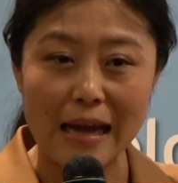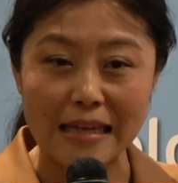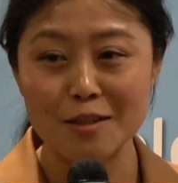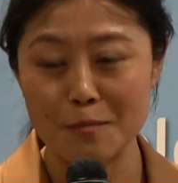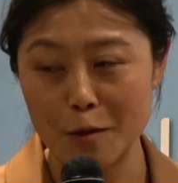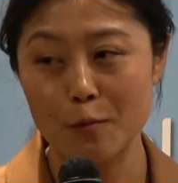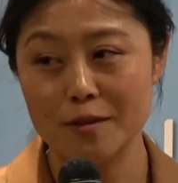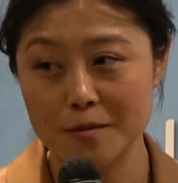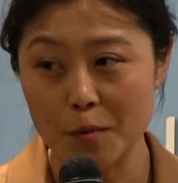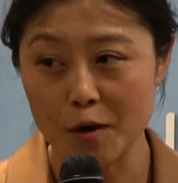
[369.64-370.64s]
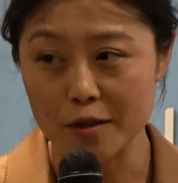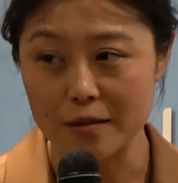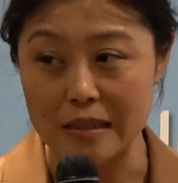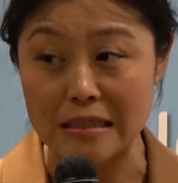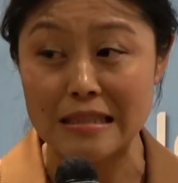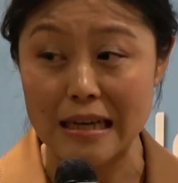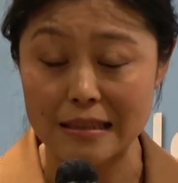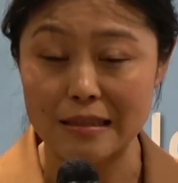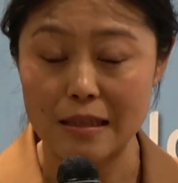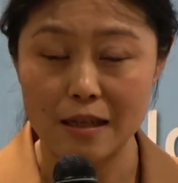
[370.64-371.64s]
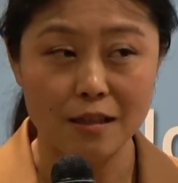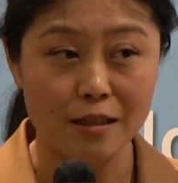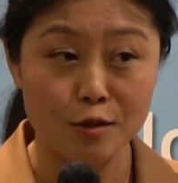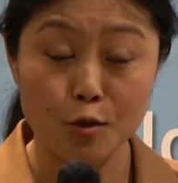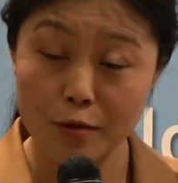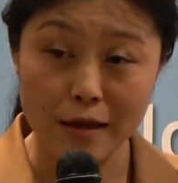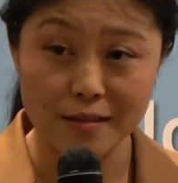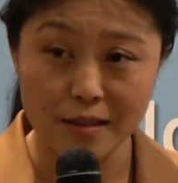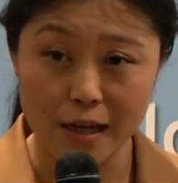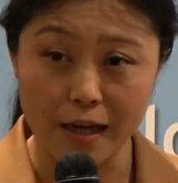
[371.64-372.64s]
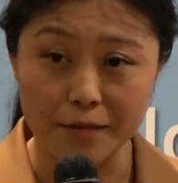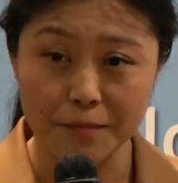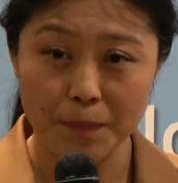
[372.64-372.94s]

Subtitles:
Atomy was born in 2009.